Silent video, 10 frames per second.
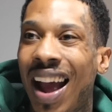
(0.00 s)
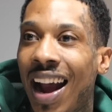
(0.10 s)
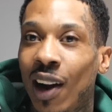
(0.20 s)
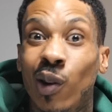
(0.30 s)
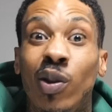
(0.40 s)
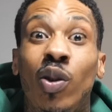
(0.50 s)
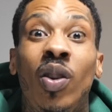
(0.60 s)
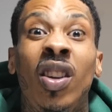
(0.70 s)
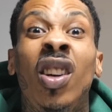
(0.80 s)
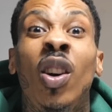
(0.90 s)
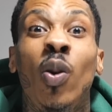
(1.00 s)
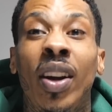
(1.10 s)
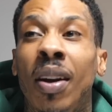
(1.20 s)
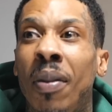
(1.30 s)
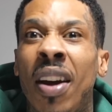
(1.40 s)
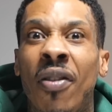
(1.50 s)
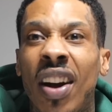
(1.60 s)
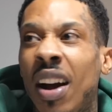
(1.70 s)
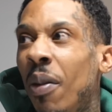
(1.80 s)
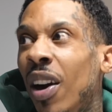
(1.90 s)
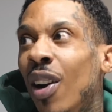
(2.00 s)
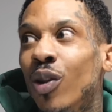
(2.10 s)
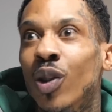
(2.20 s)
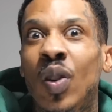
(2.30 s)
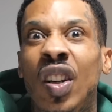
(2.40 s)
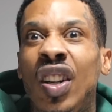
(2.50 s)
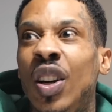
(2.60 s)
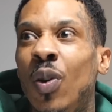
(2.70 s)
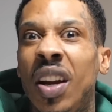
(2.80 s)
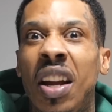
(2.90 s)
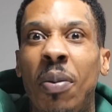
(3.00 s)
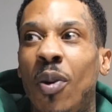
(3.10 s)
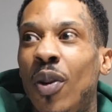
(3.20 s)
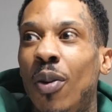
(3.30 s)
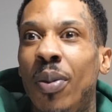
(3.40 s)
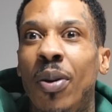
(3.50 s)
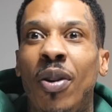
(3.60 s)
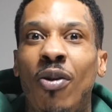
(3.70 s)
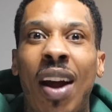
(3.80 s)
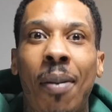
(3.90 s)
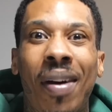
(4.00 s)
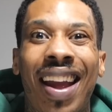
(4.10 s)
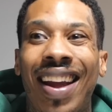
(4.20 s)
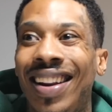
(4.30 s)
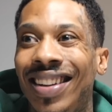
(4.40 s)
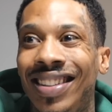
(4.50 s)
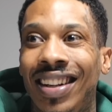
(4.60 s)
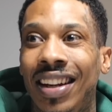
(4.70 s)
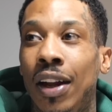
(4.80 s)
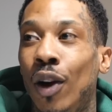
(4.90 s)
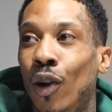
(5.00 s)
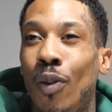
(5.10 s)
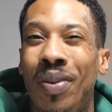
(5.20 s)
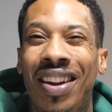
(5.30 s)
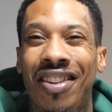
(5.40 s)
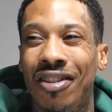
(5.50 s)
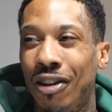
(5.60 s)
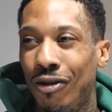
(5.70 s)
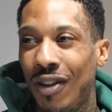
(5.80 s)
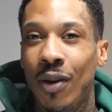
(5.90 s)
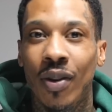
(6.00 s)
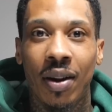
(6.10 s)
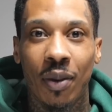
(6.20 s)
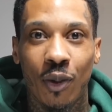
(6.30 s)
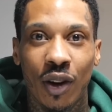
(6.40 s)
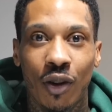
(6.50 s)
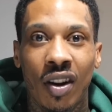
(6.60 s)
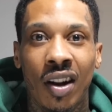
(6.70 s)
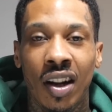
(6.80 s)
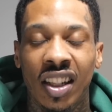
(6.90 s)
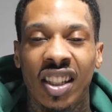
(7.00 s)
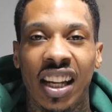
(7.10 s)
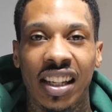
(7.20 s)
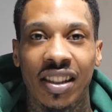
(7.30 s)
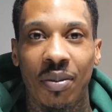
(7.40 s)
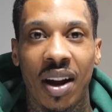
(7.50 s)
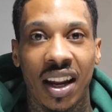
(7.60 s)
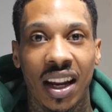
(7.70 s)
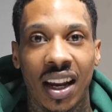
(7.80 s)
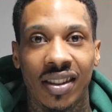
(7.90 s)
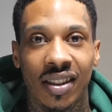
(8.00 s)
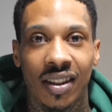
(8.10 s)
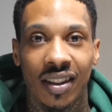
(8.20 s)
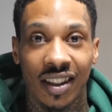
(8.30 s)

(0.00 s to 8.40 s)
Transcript: i go to a hood with him. Matter of fact, I'm gonna go to a hood with him and we're gonna be with a rapper and Glizzy. We're gonna be in the hood right with him and we're gonna test somebody gangster.